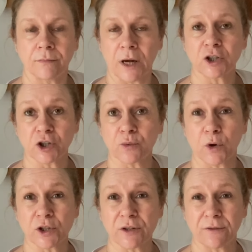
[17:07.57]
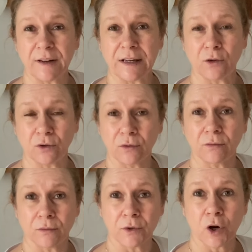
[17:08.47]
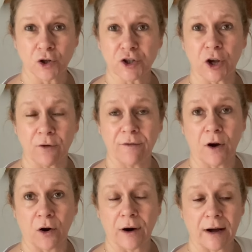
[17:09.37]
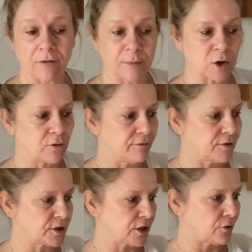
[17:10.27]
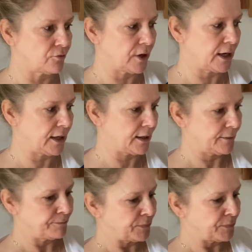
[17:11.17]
I just want to feel not so far out of my comfort zone, really.